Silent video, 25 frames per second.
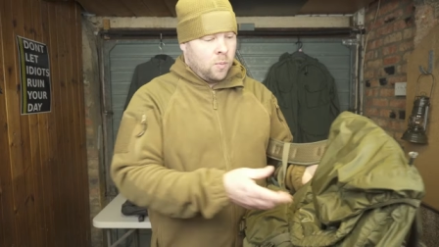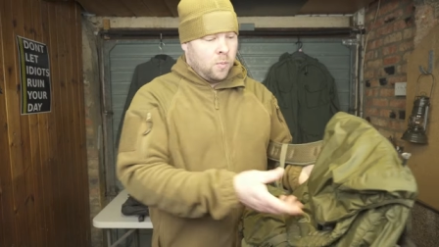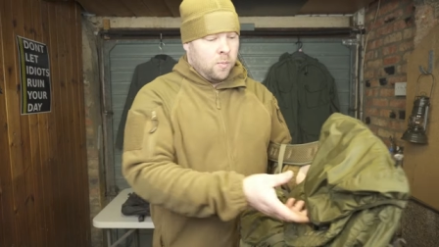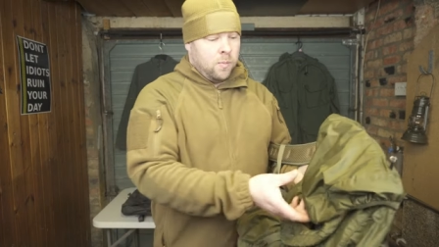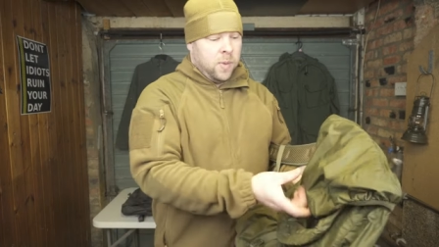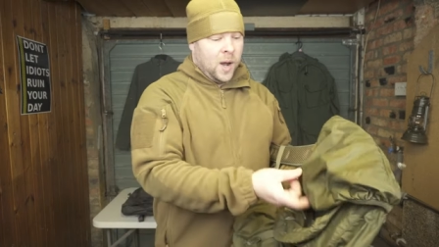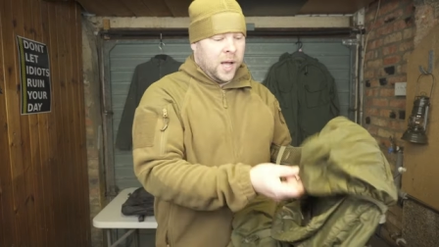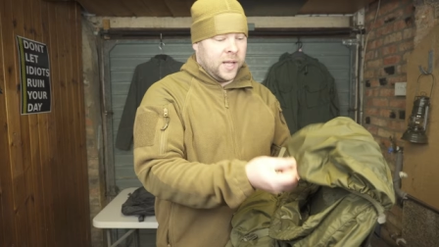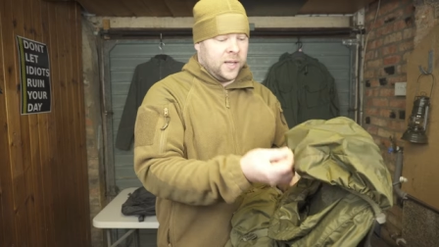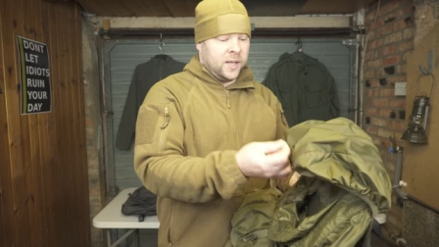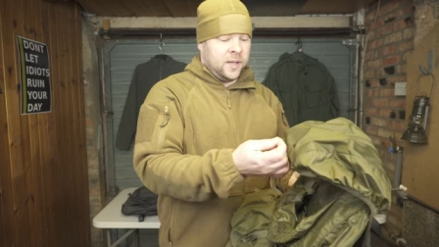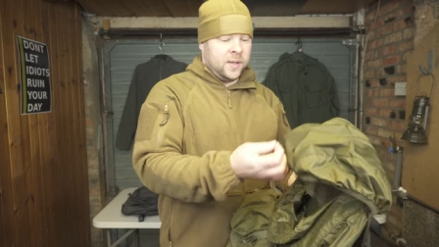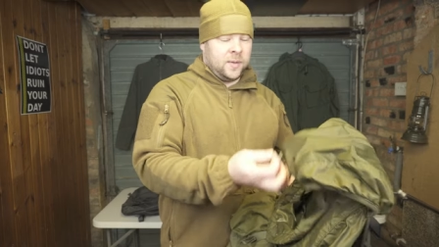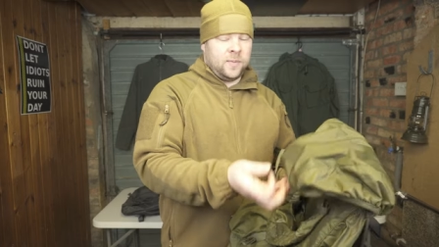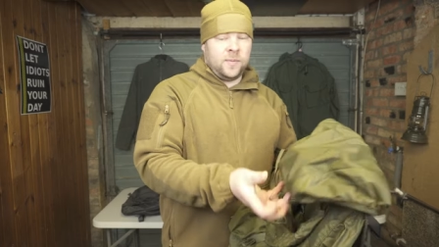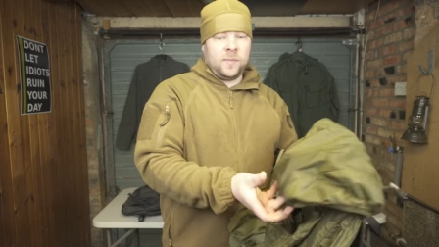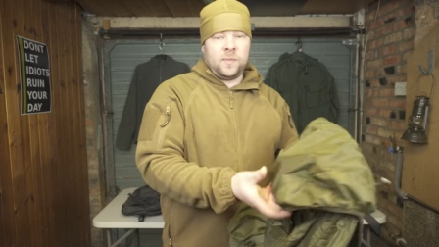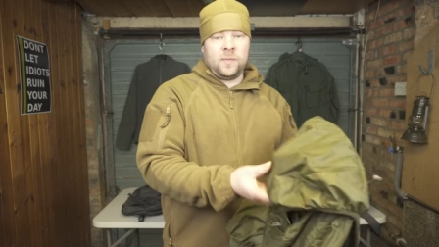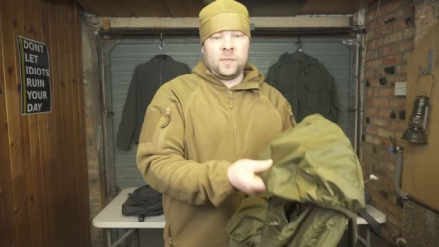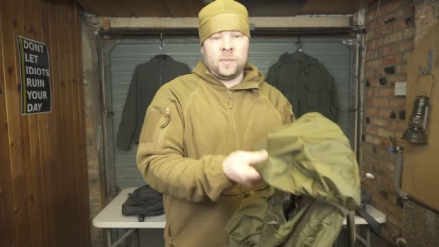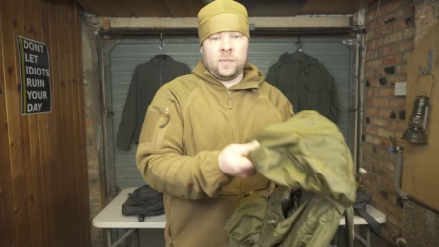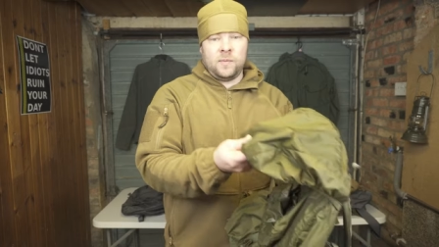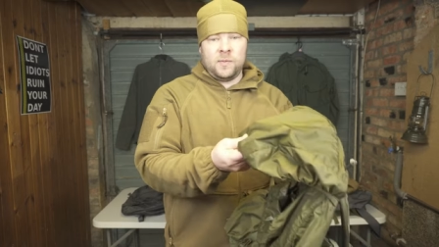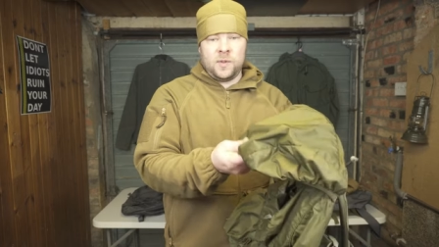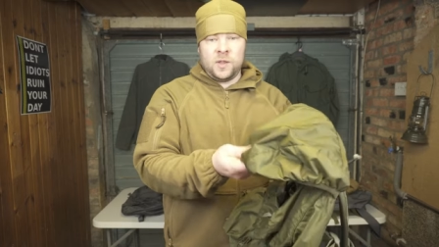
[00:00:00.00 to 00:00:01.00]
but
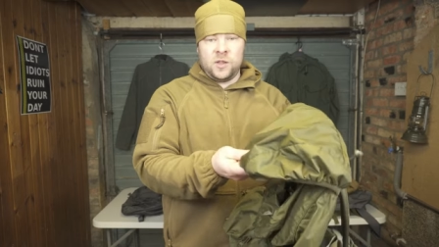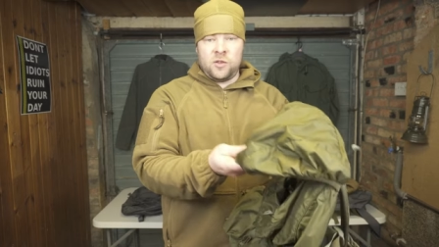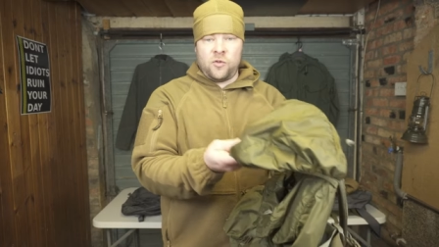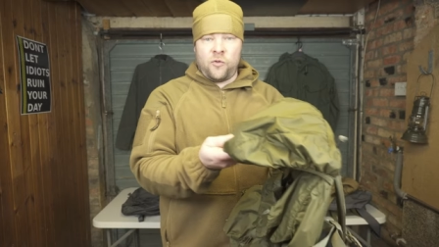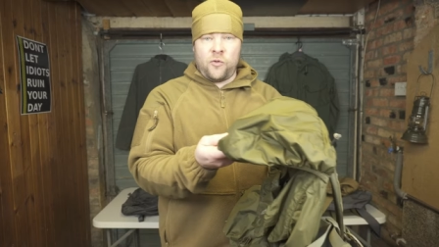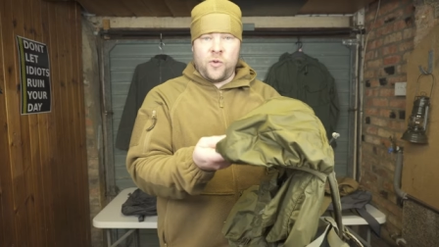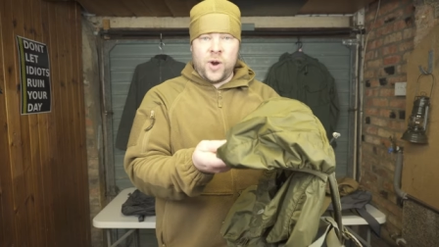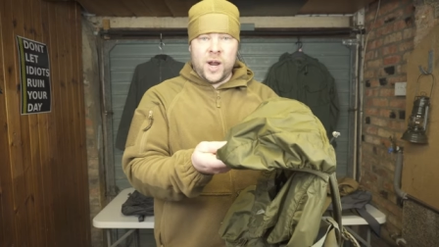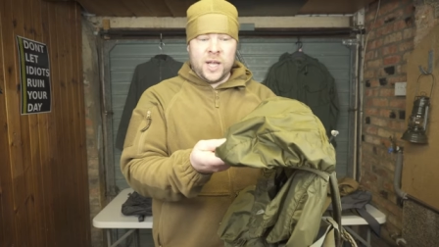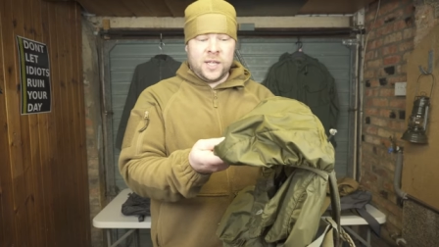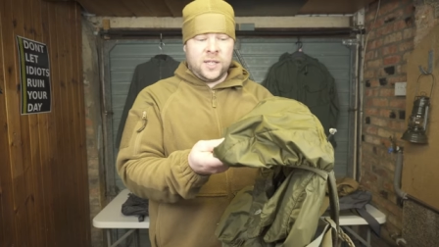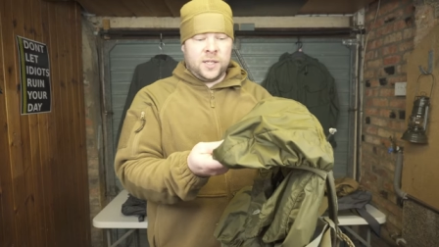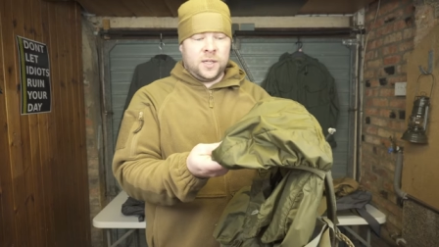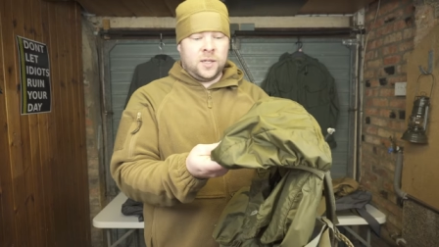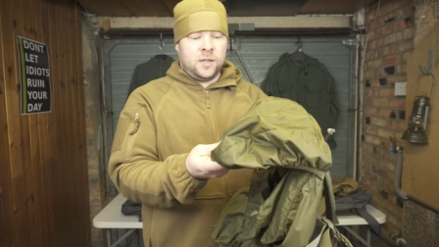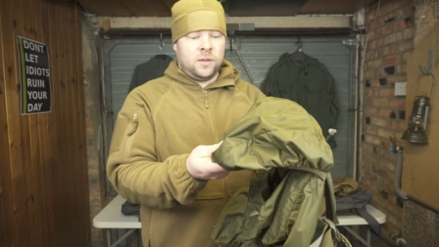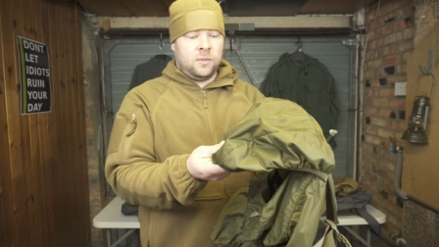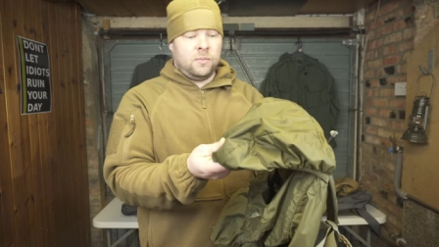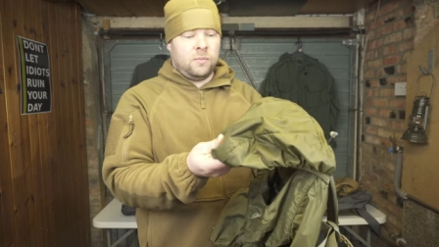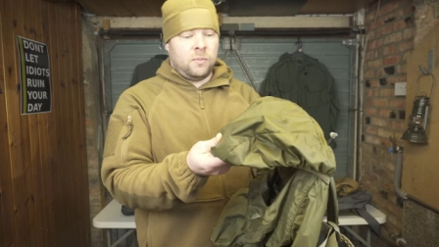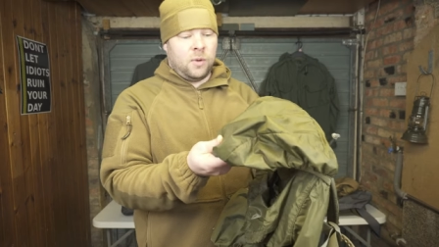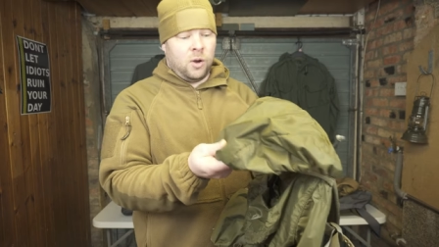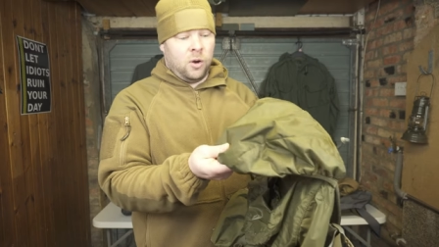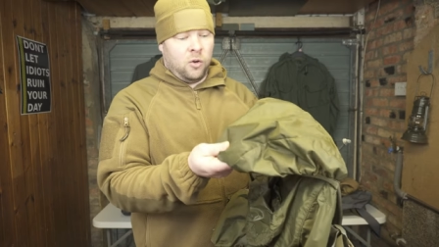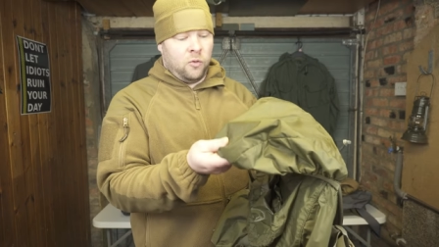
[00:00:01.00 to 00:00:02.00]
the rest
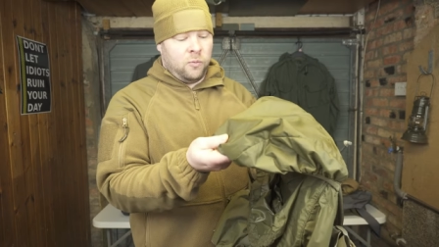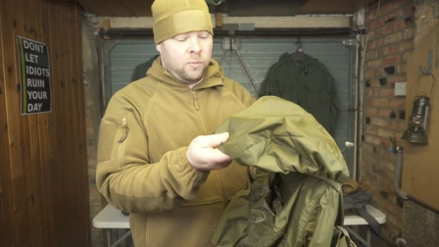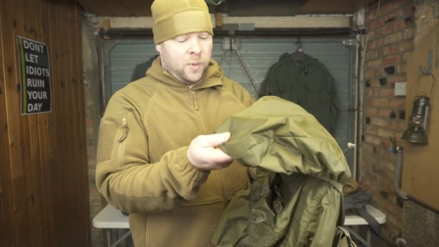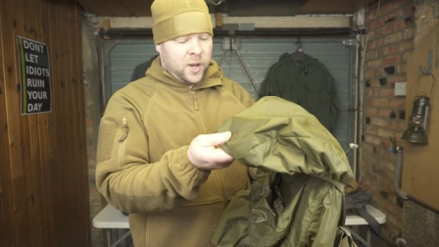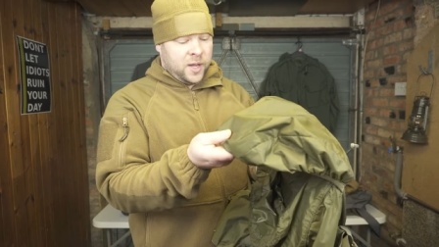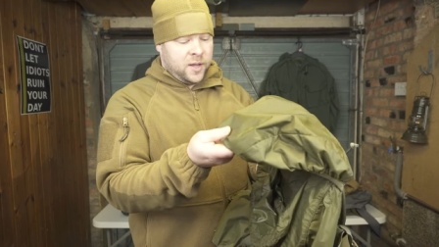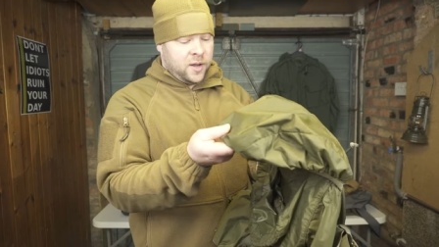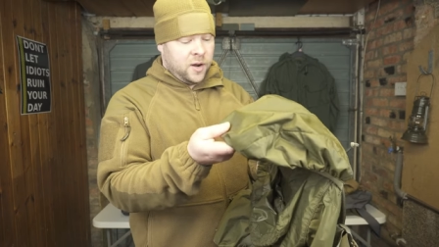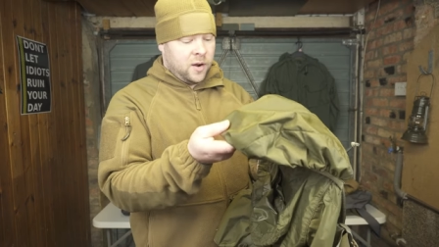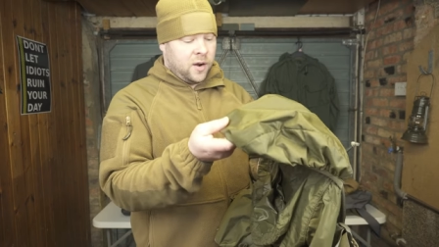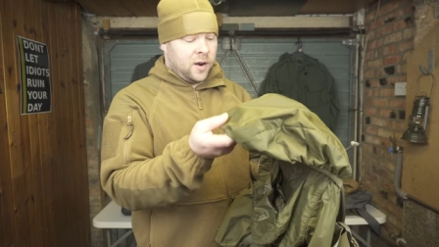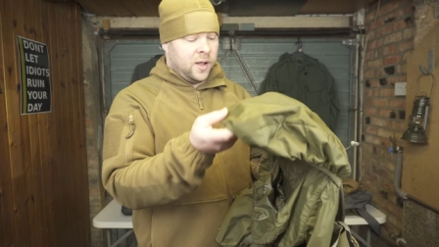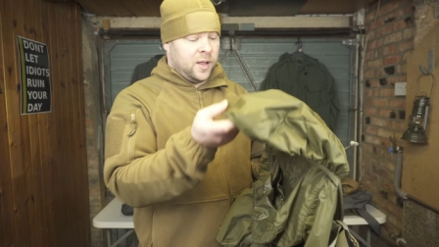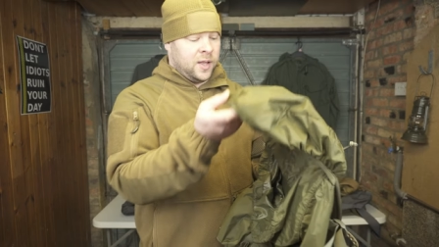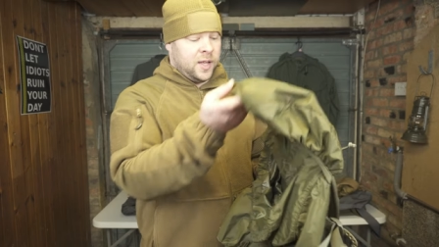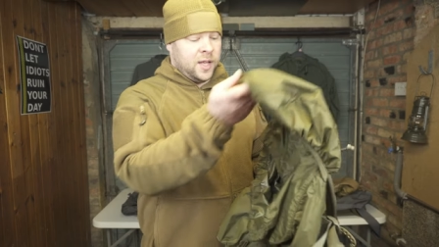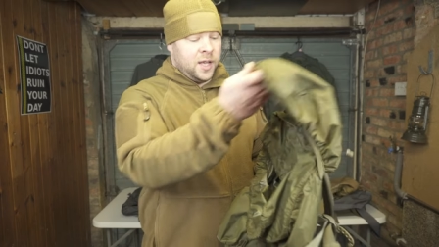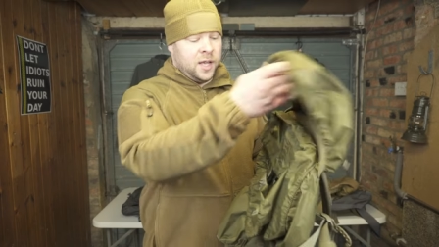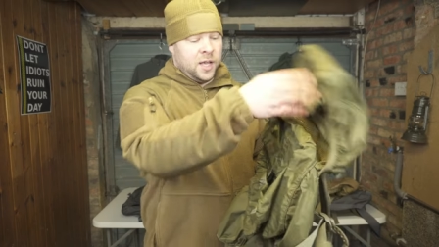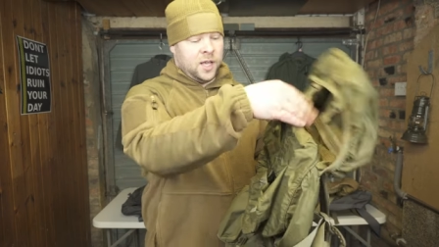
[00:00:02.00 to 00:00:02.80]
of material